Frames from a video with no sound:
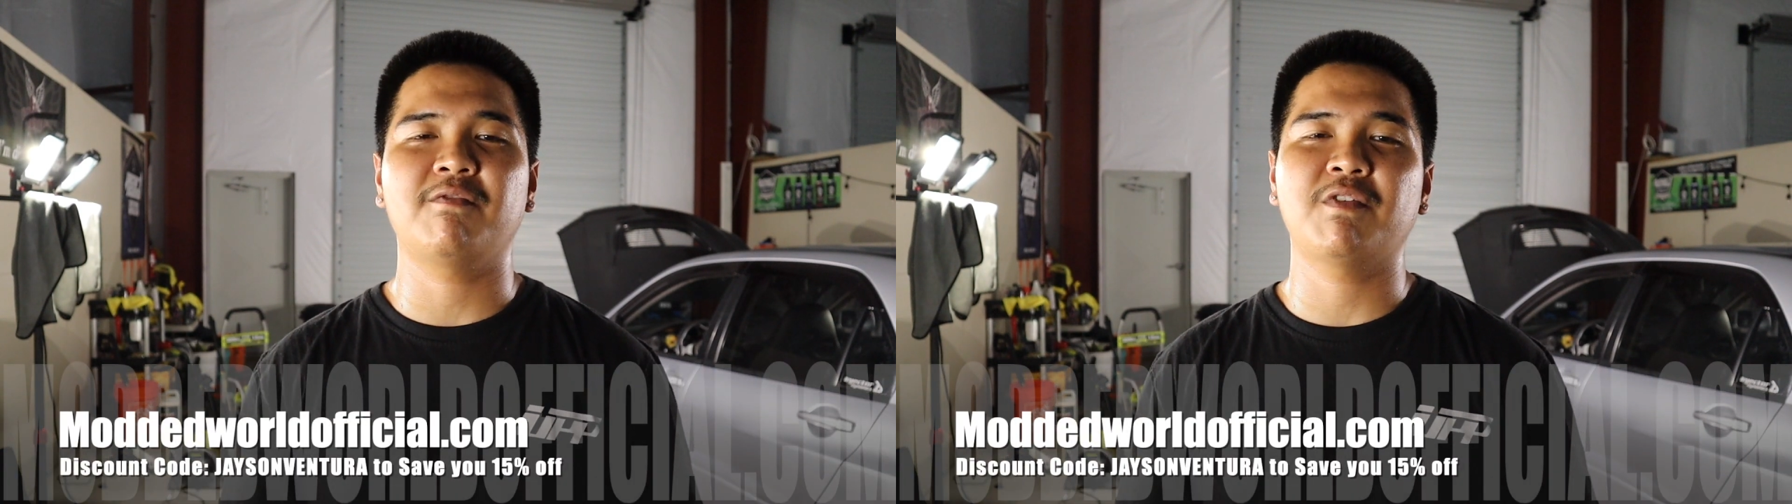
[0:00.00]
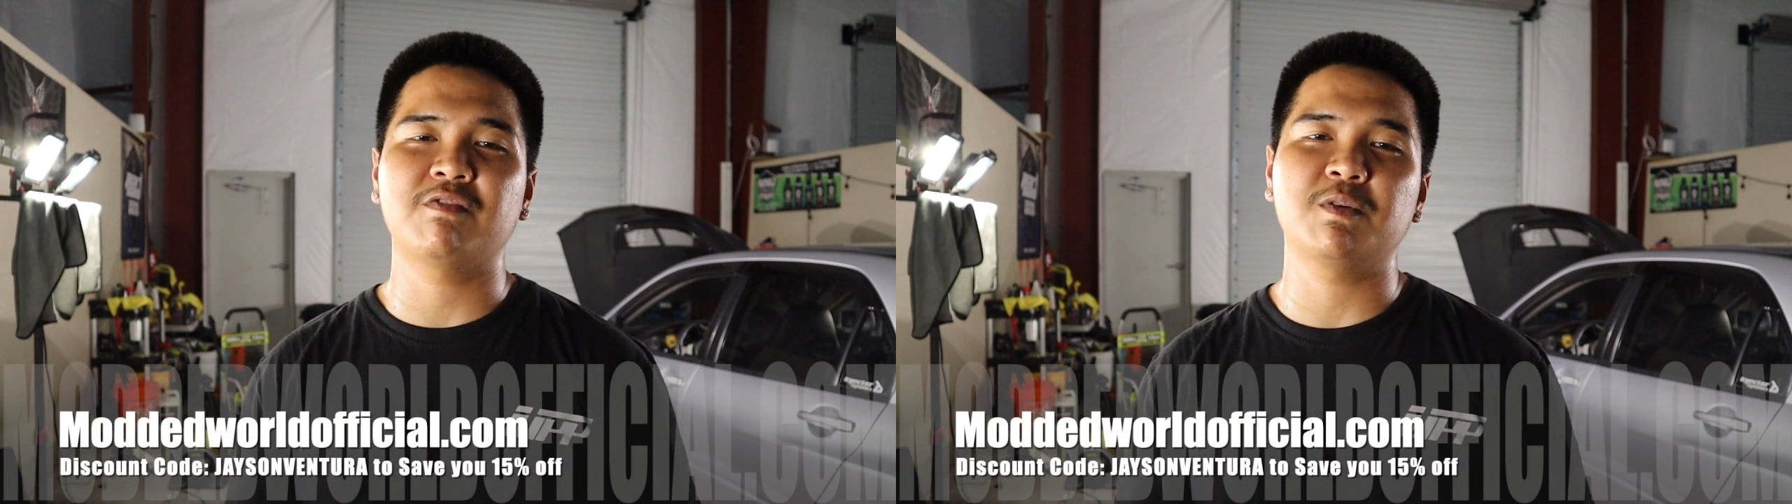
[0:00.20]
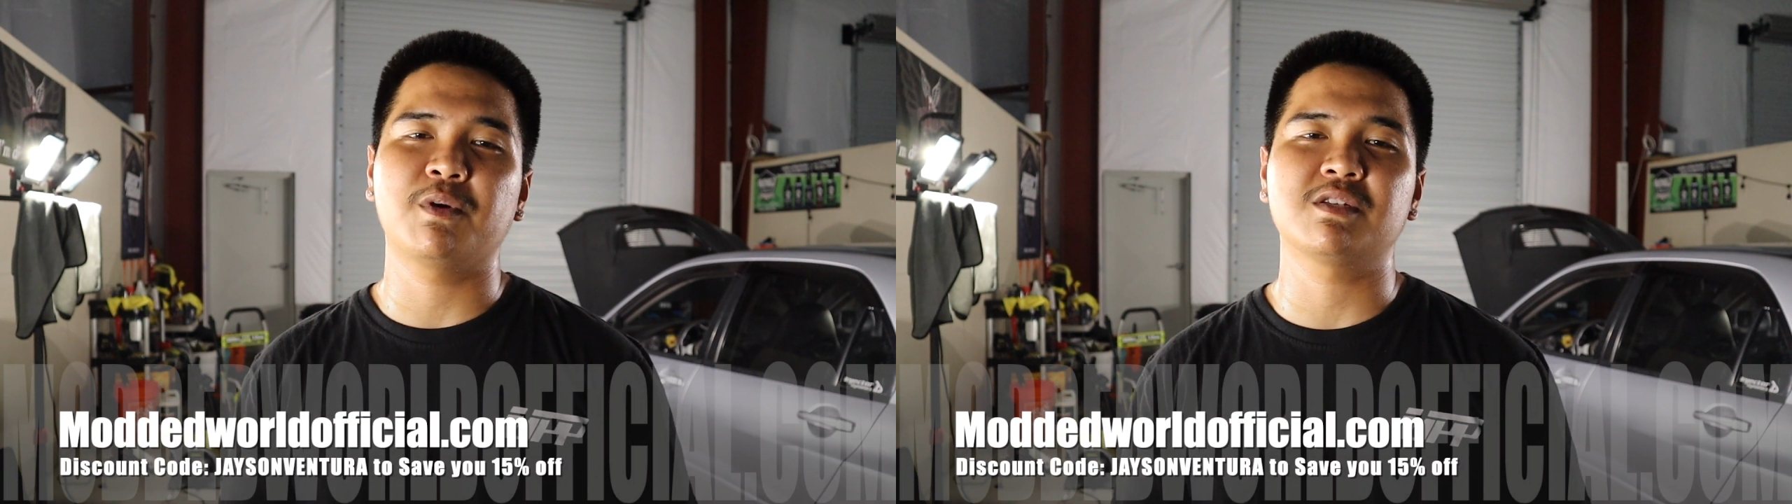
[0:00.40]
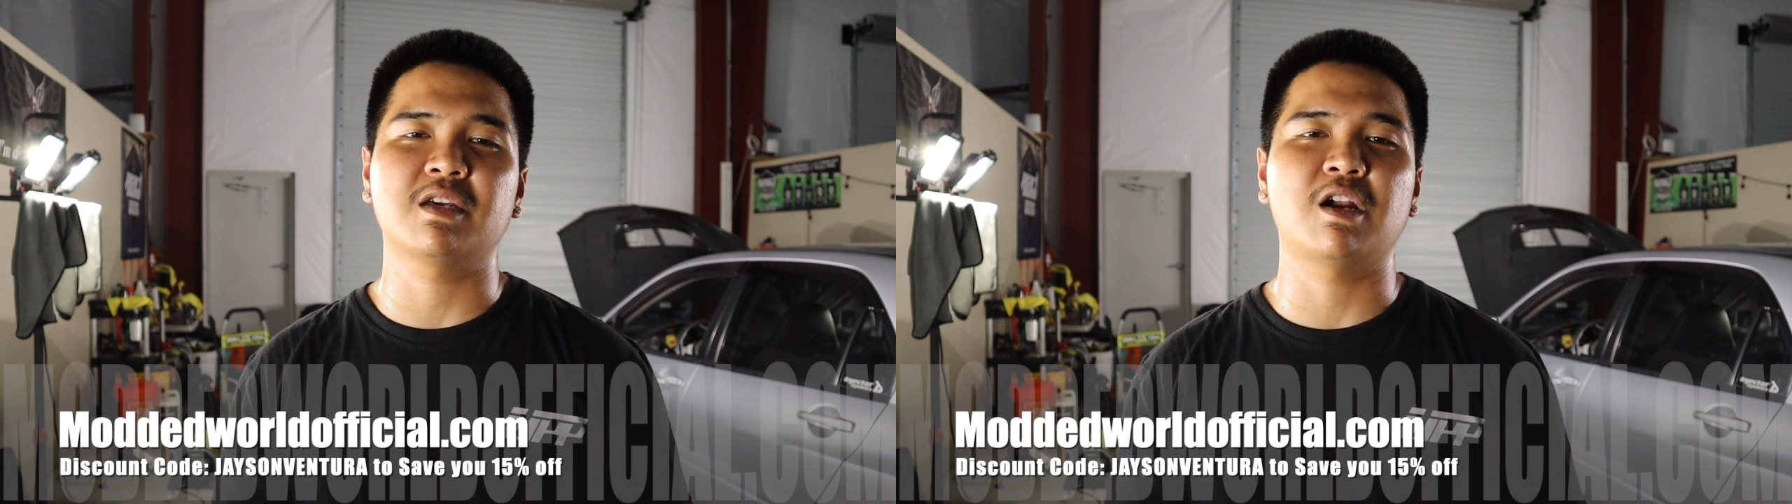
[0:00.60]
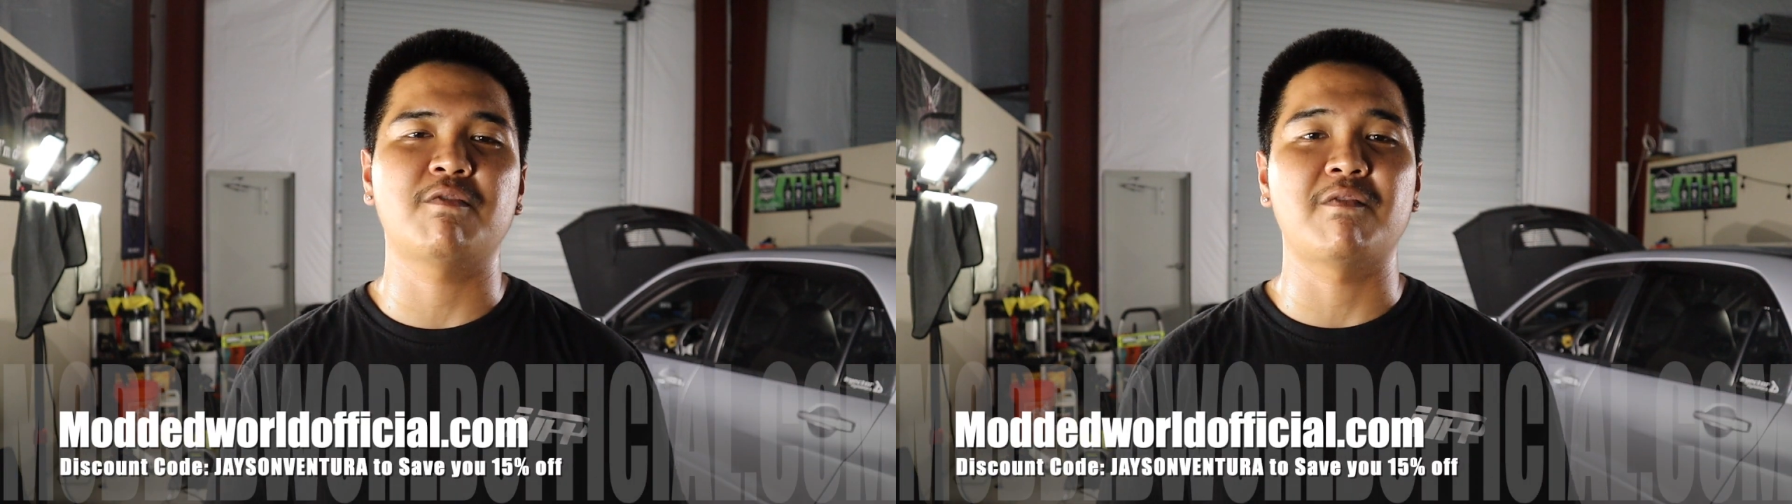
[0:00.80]

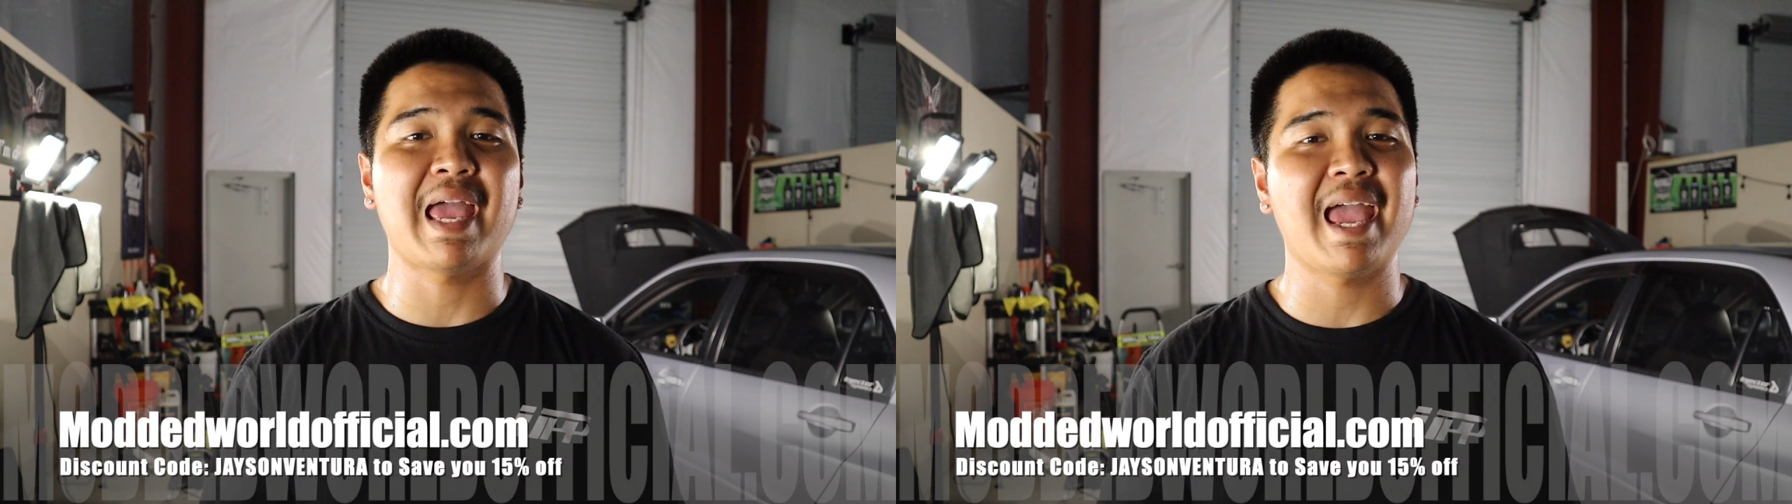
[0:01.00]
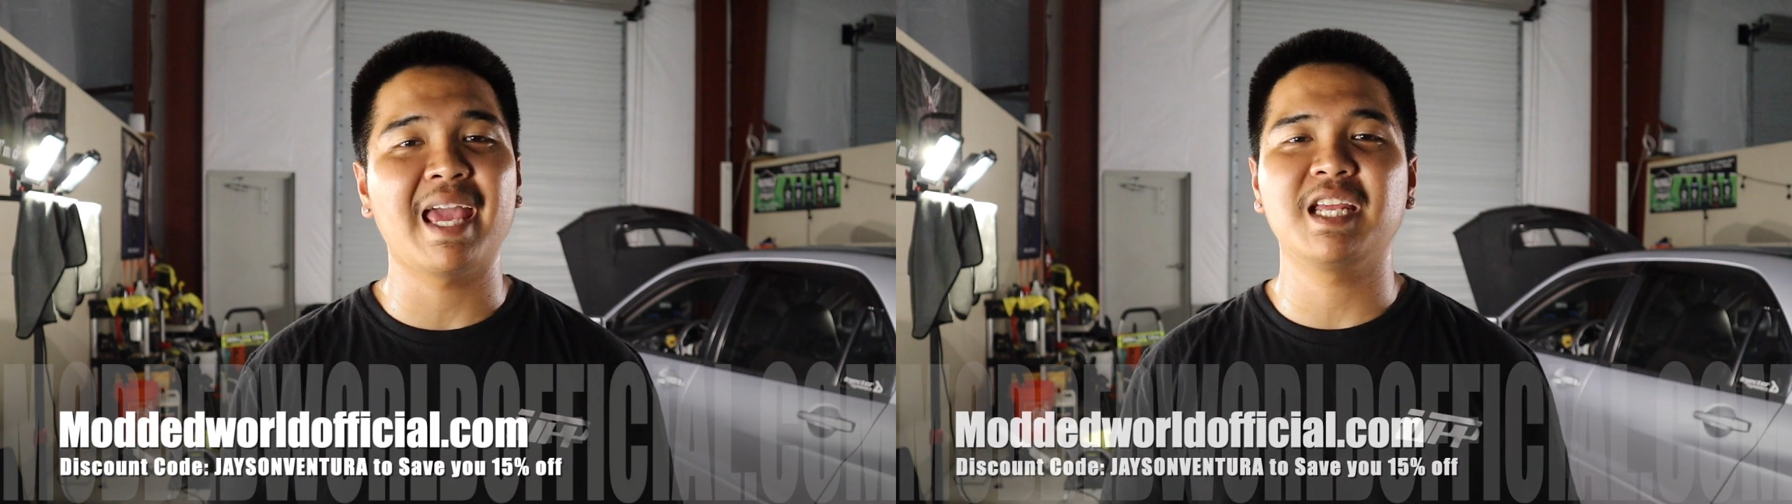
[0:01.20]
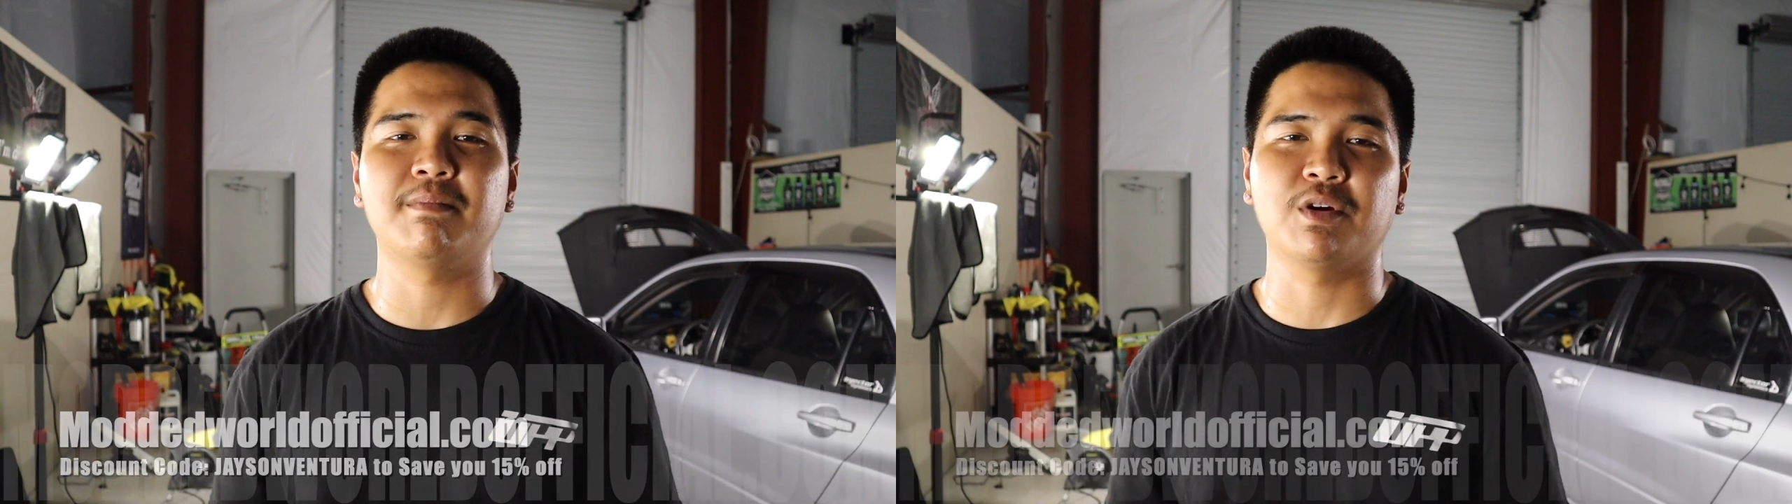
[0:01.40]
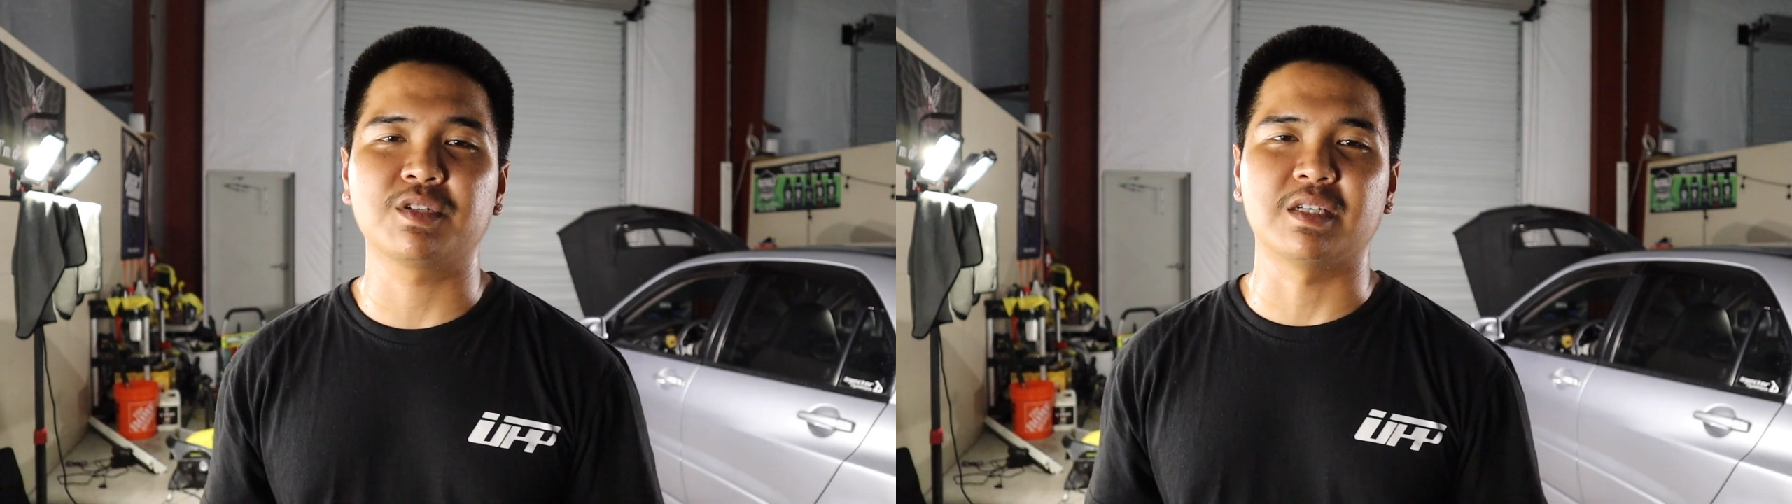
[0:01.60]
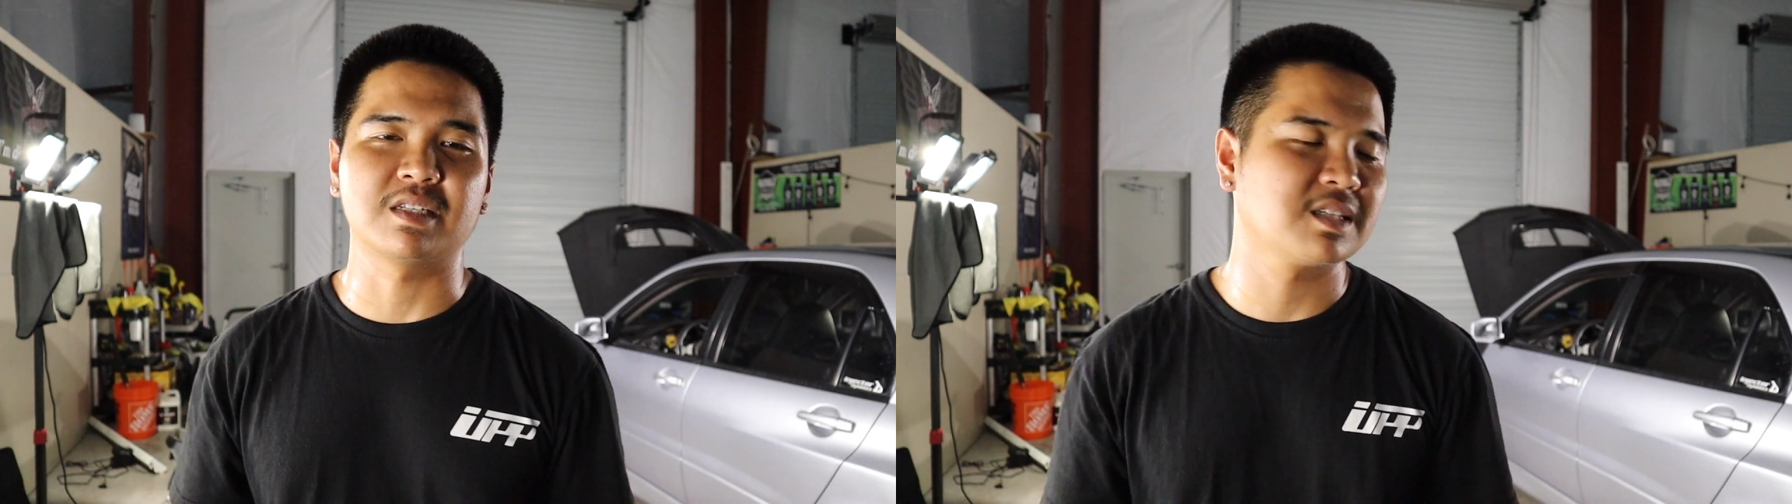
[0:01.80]
50% off of any
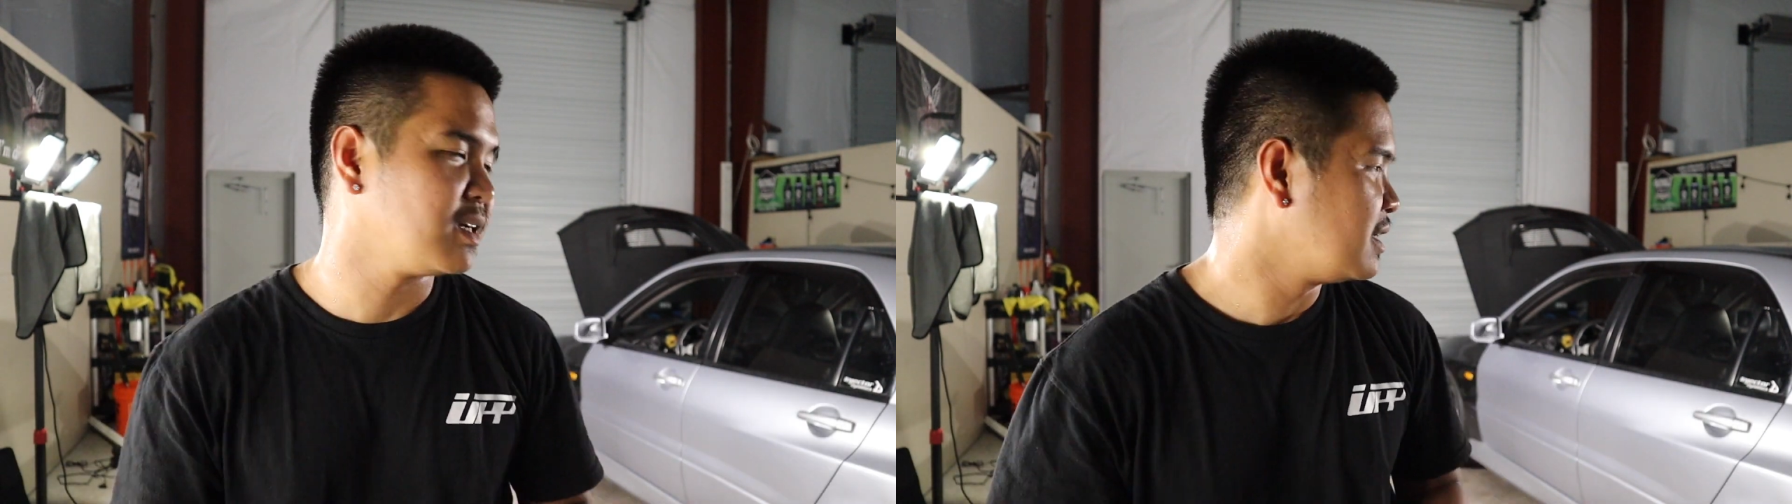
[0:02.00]
merches.